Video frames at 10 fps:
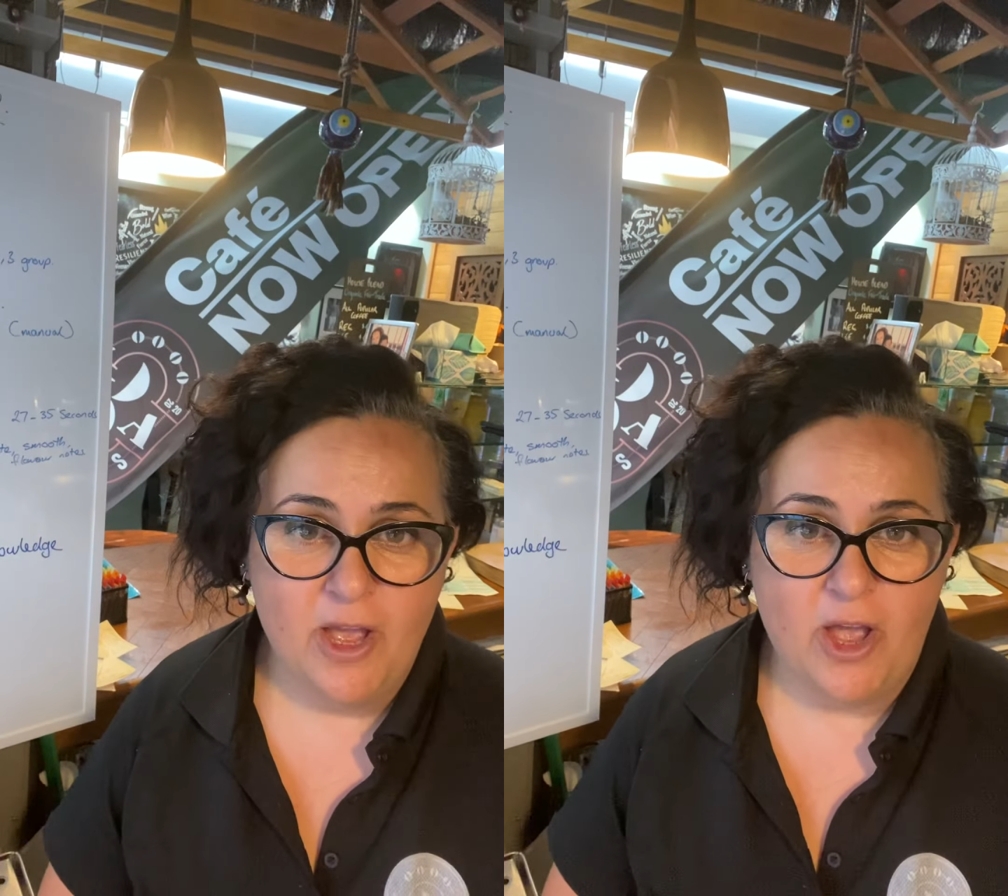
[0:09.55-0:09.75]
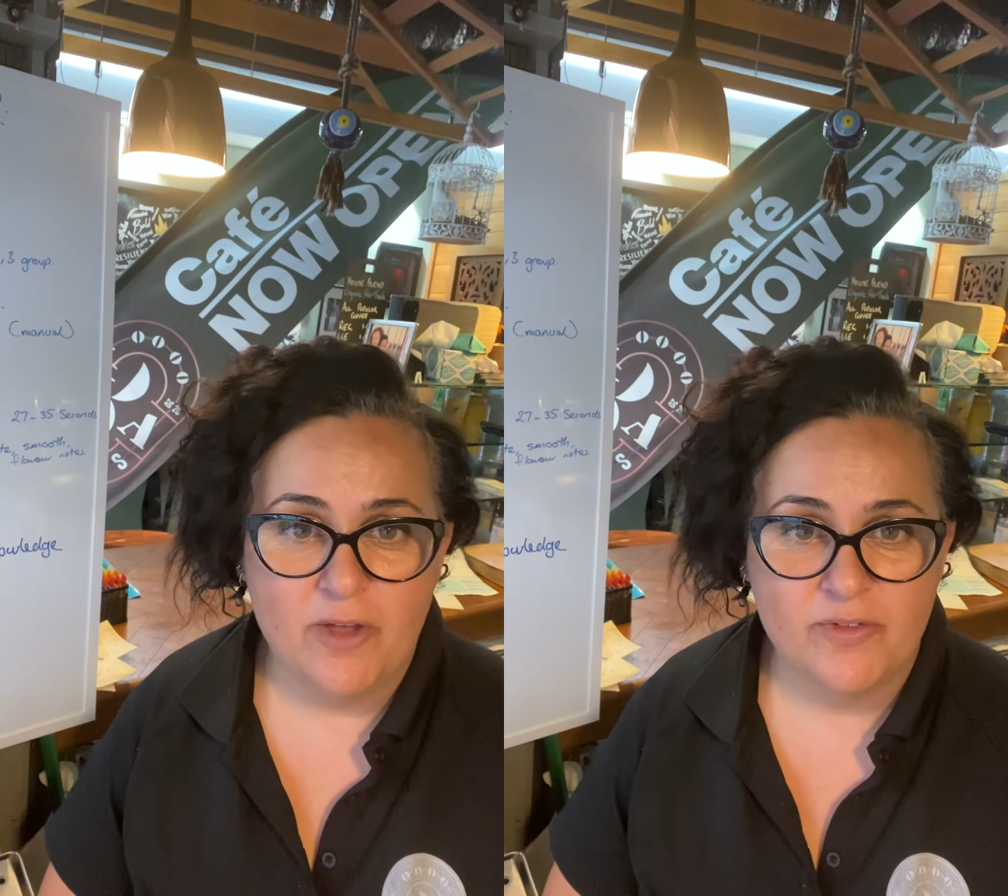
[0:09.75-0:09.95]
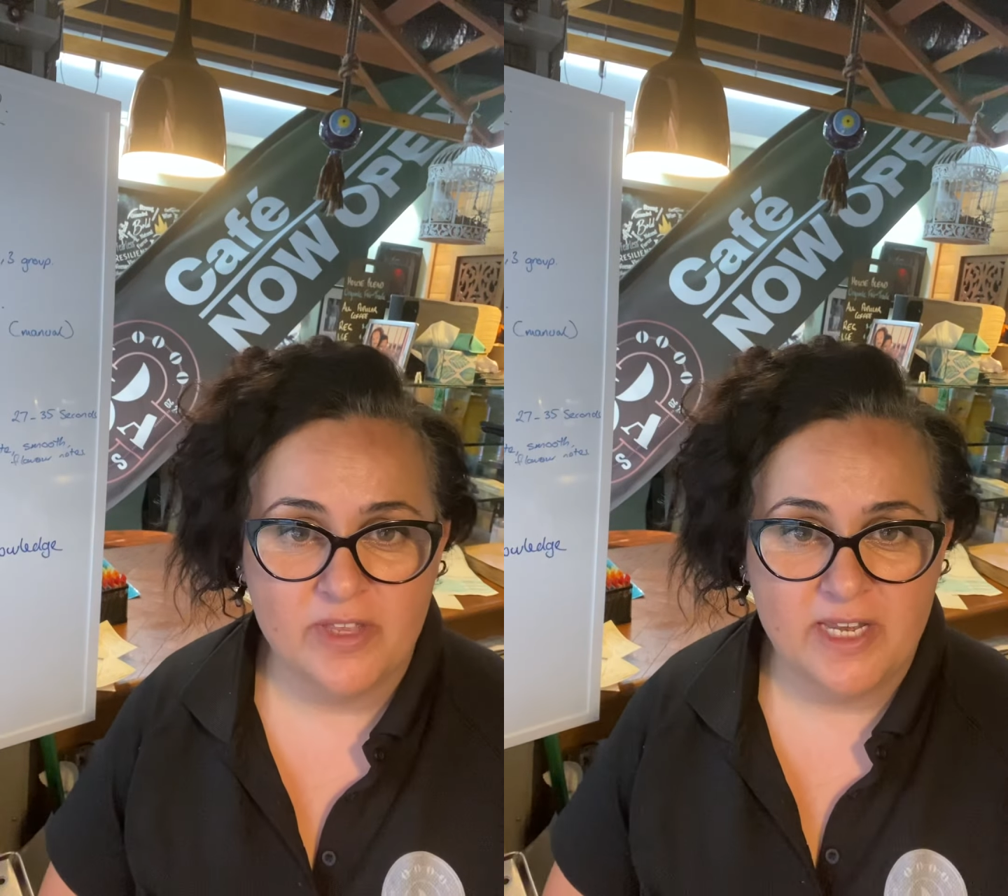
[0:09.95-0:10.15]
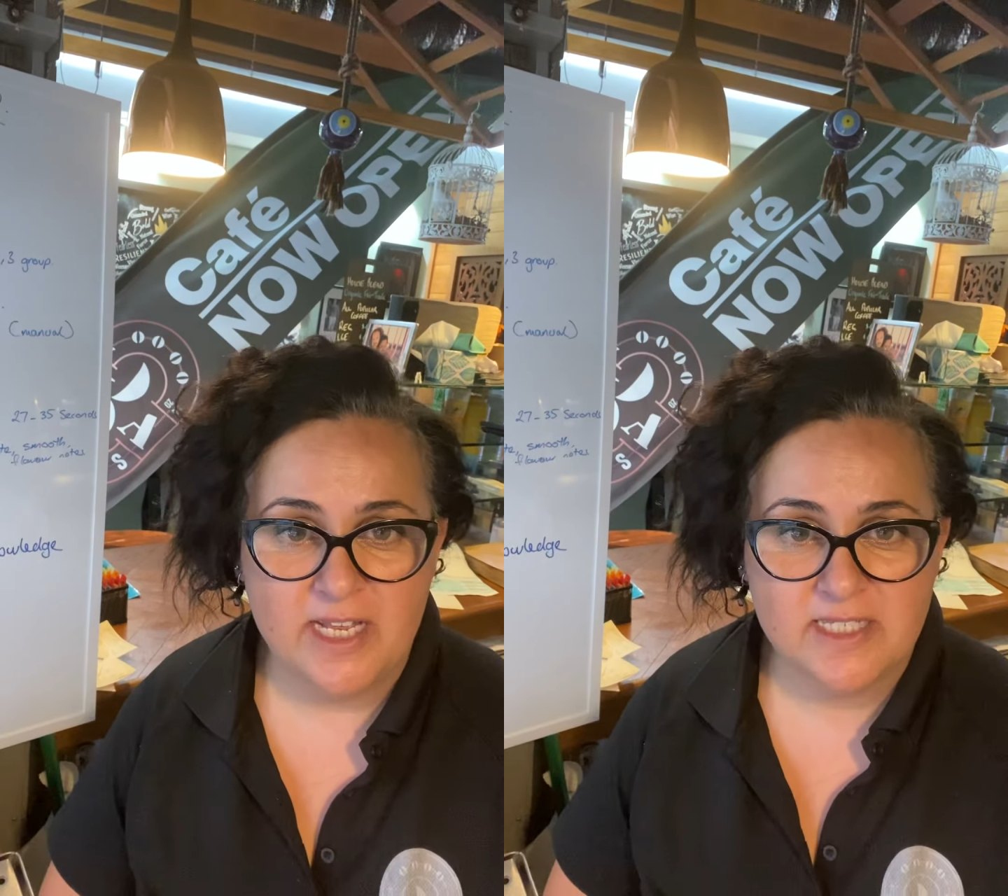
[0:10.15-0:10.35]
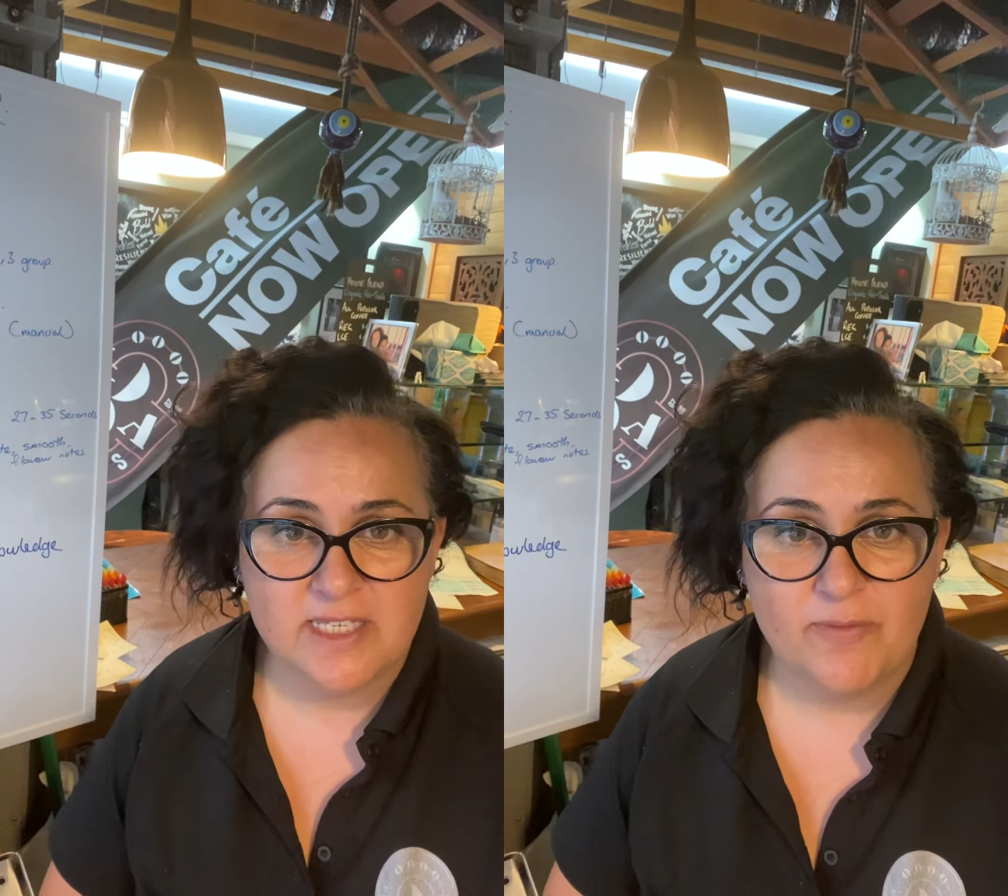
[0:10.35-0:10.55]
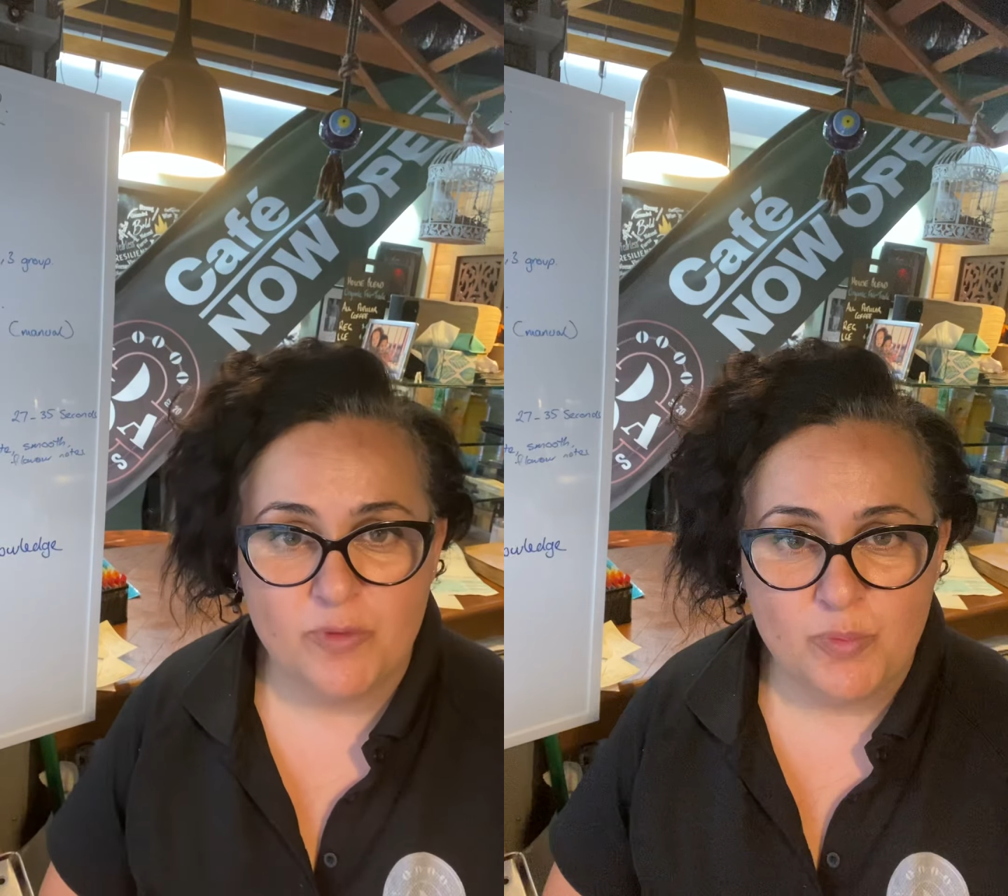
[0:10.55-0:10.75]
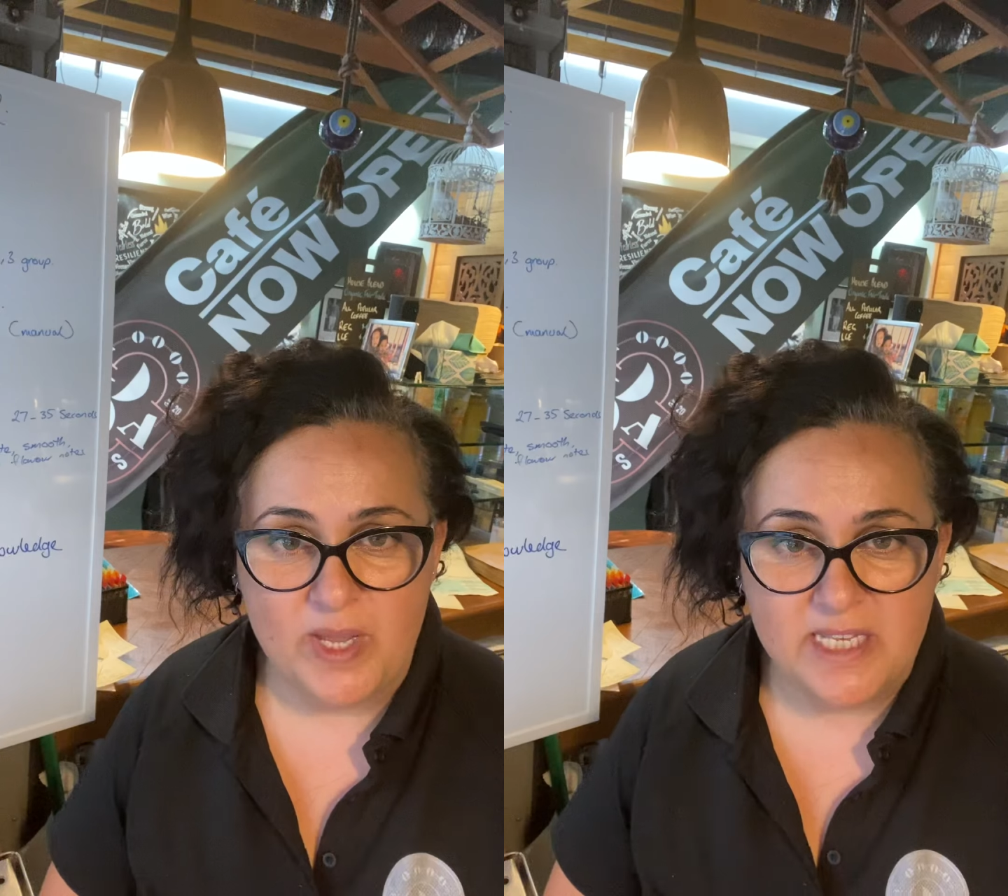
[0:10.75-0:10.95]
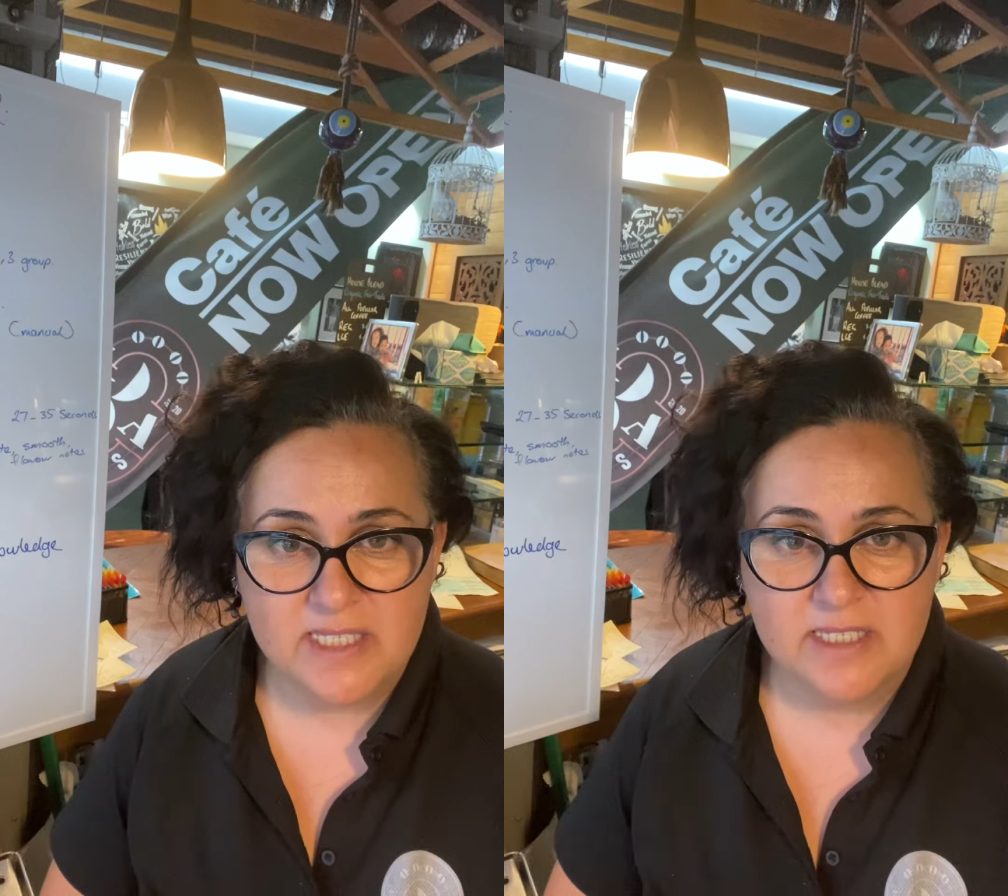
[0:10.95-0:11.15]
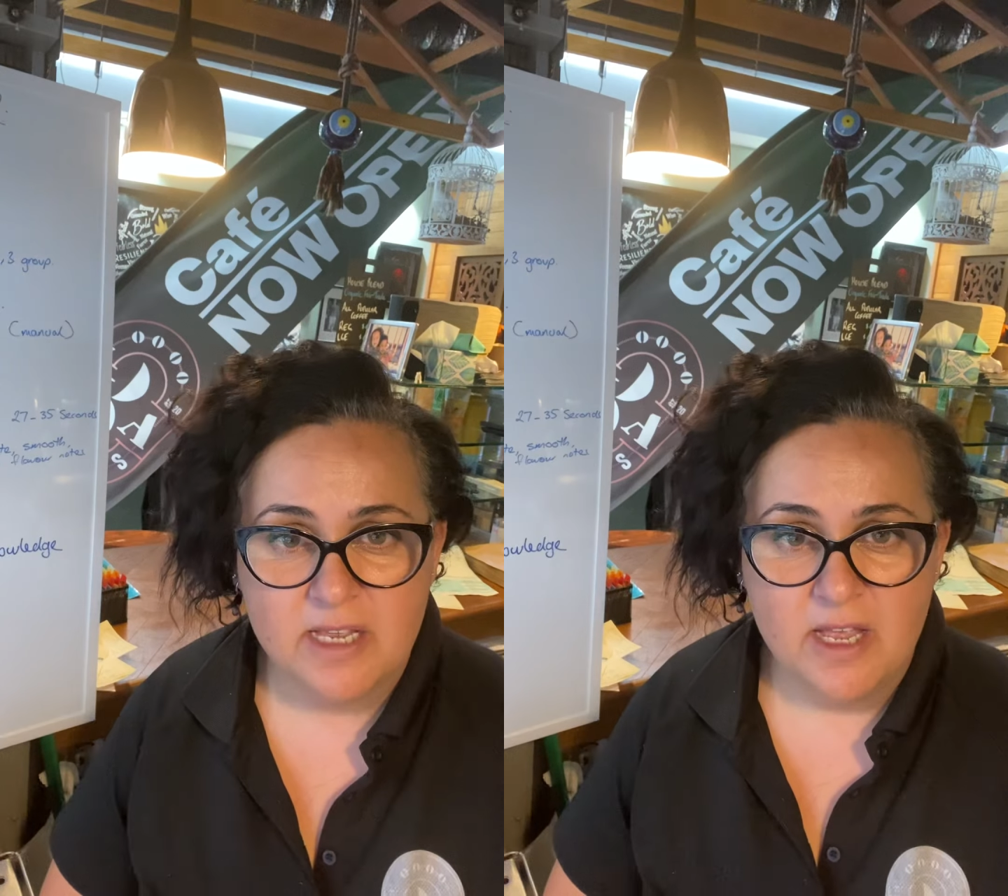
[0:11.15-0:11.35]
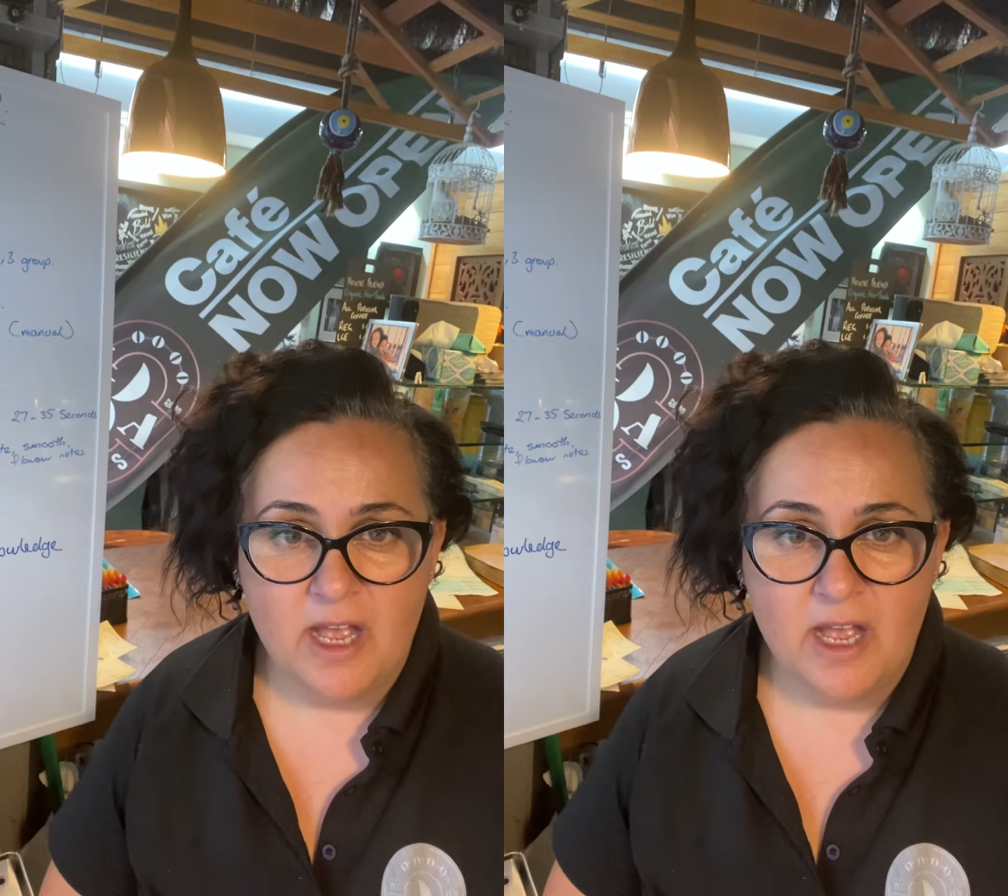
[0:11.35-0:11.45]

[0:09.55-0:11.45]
over the next several weeks,